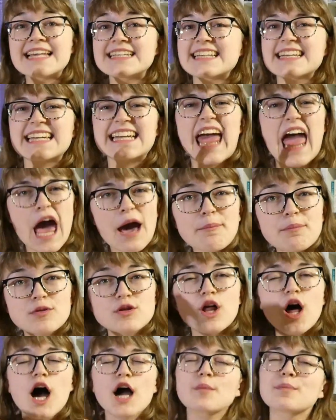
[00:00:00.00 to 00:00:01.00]
as like an
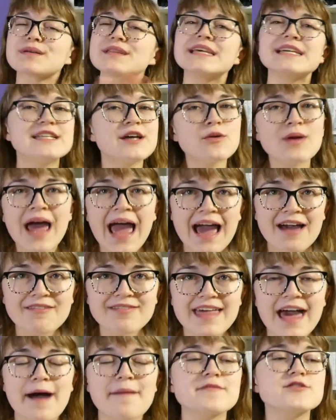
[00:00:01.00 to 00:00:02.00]
epilogue, but they don't
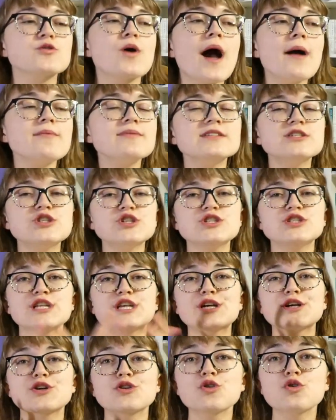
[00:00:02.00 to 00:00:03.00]
have that. So I was
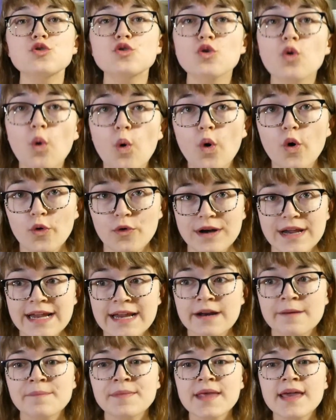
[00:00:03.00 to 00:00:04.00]
just
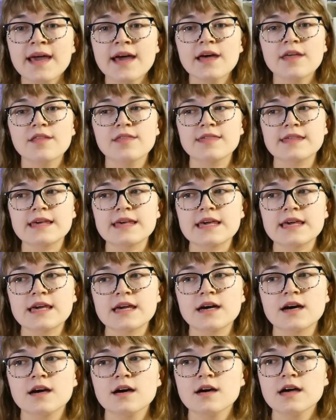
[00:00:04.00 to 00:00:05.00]
ignoring
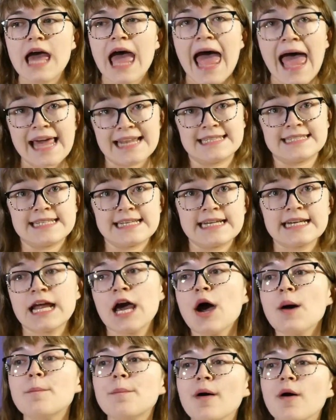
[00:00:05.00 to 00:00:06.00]
the ending.
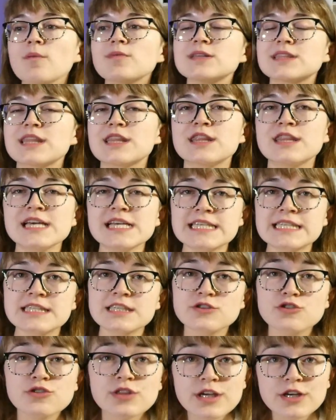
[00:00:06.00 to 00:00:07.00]
But with
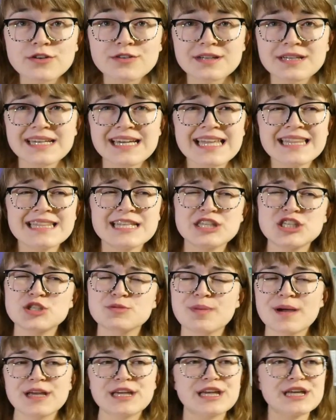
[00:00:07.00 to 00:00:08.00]
this theory and this
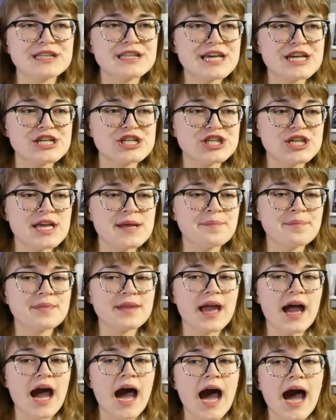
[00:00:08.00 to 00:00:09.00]

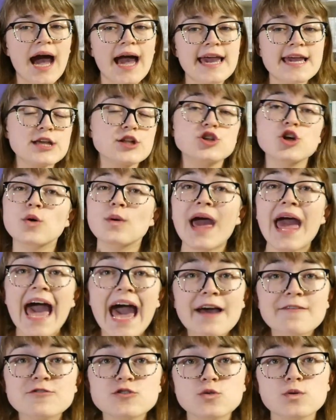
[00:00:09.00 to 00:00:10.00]
speculation, I don't
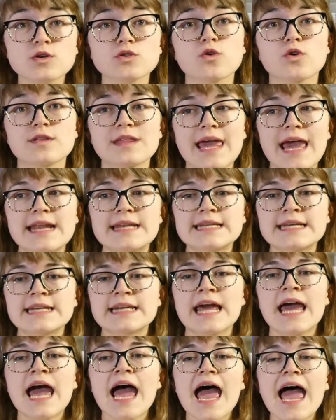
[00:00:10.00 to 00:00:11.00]
have to ignore the
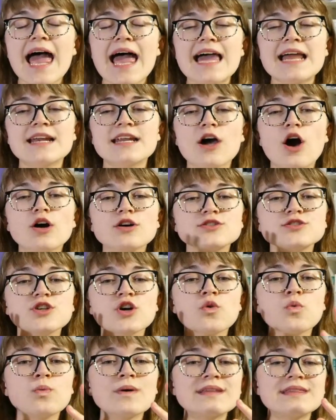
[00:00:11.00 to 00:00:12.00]
ending. And
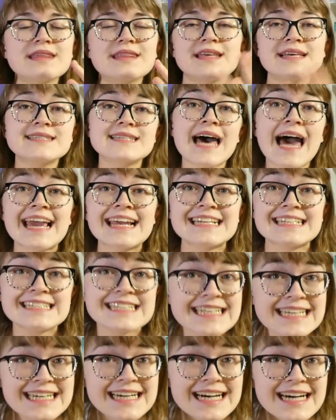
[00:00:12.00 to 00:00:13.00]
also with this
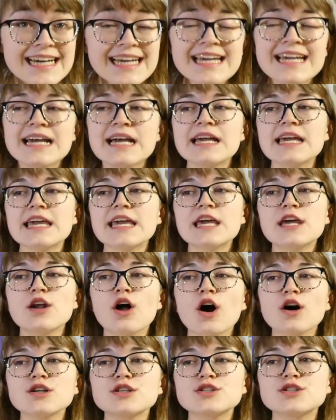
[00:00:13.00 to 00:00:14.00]
idea, it
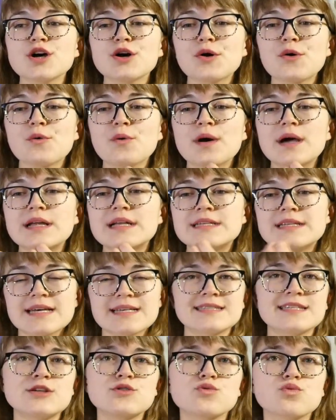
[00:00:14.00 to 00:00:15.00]
also
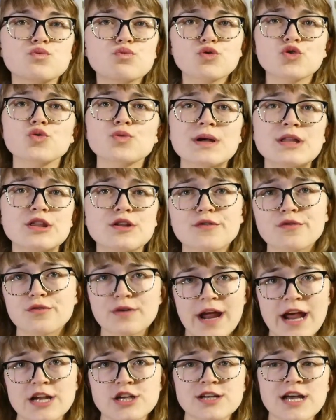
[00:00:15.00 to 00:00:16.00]
doesn't ruin the
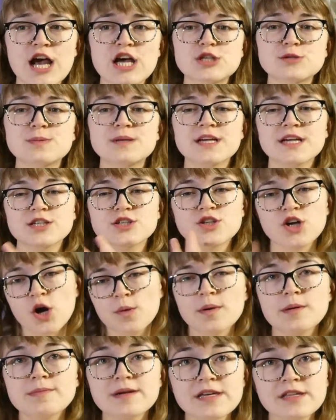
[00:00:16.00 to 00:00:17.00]
franchise, because
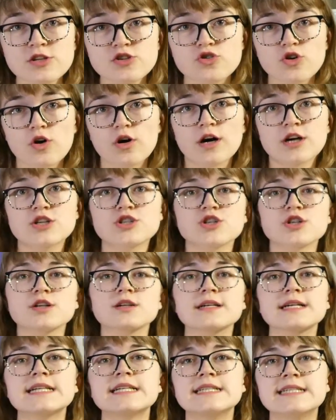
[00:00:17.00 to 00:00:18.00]
Toby being the troll
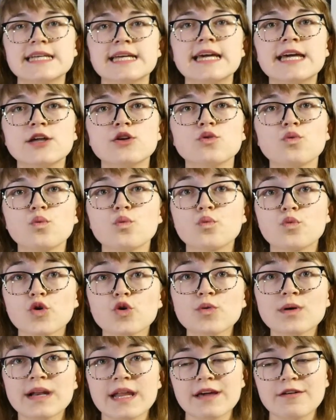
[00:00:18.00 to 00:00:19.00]
hunter did
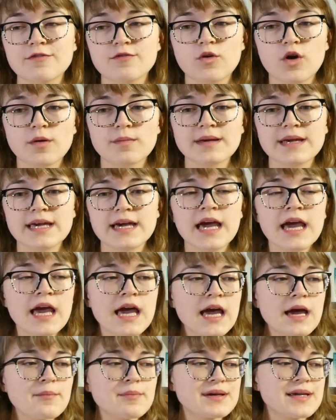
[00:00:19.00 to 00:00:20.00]
ruin it for me,
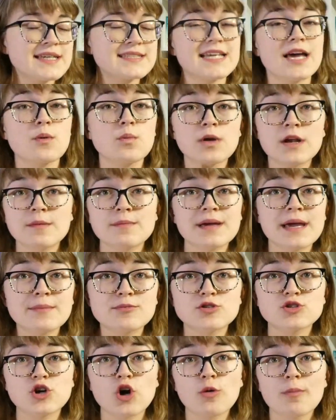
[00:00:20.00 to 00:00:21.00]
because I wouldn't be
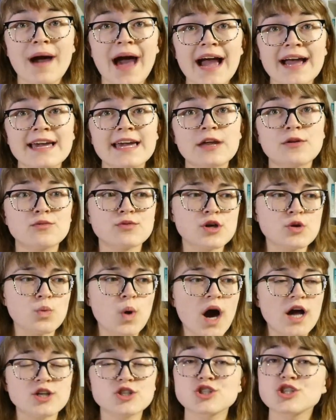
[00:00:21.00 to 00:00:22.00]
able to go back and
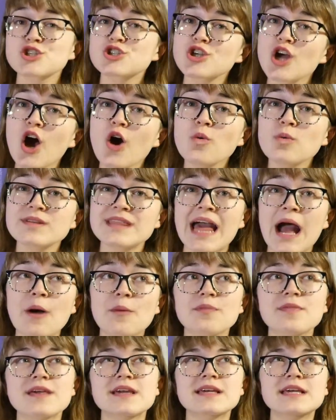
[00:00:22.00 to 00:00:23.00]
rewatch the show
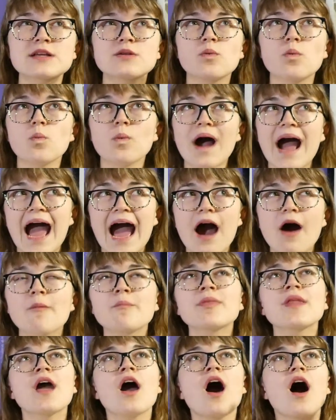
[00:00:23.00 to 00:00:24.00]
without thinking,
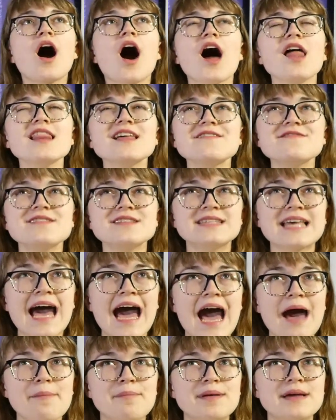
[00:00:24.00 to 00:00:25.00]
wow, all of this
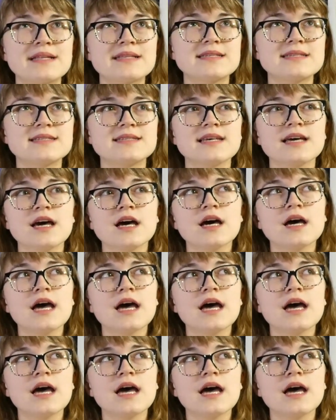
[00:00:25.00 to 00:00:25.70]
happens,